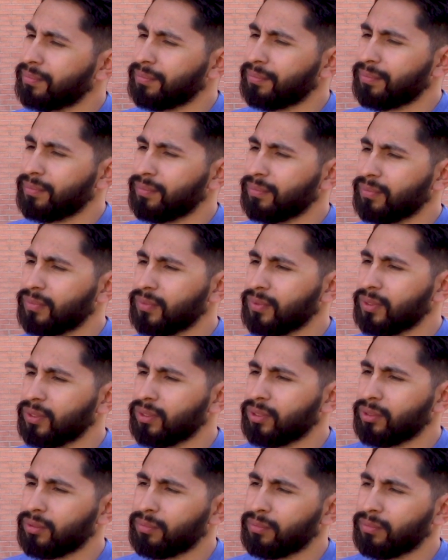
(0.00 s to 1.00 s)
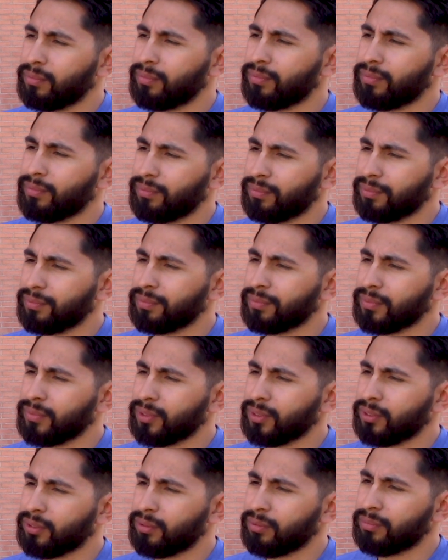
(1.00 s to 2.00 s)

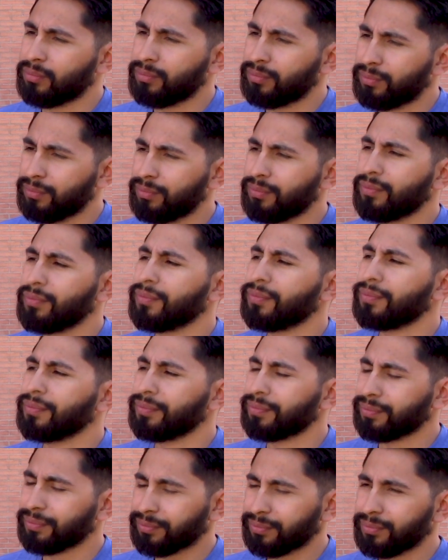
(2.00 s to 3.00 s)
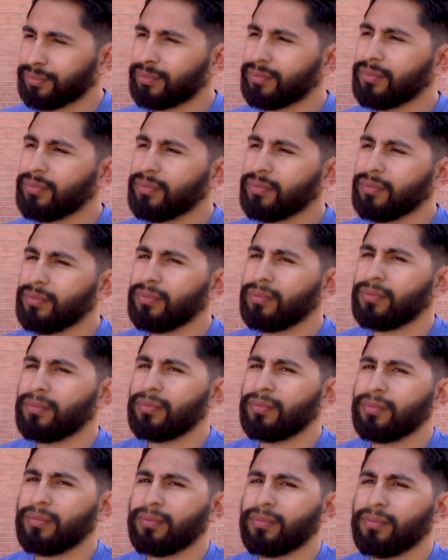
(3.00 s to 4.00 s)

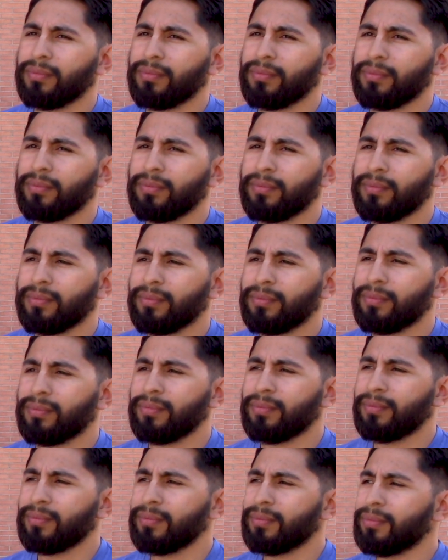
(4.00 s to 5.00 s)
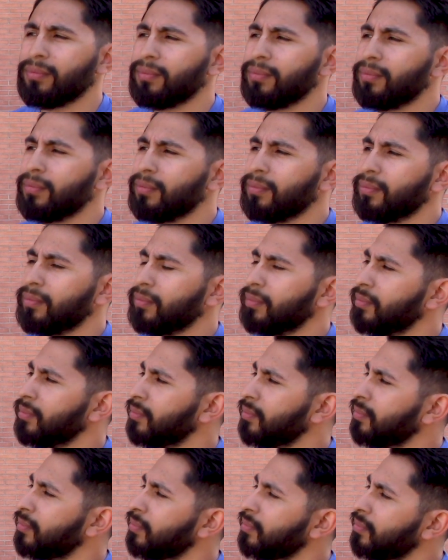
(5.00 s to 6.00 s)

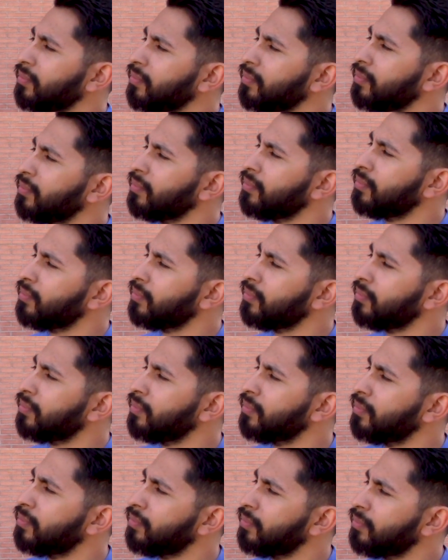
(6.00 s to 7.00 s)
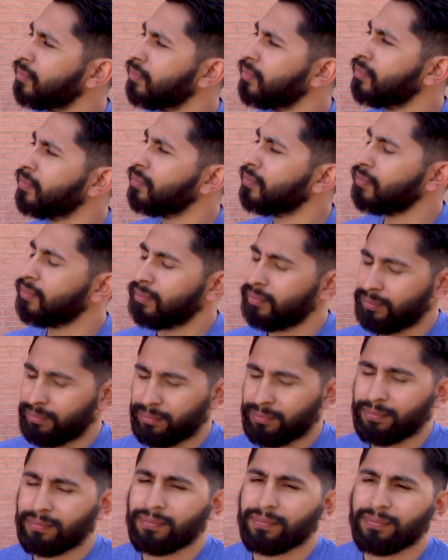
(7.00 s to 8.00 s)
No words are spoken by the person on screen.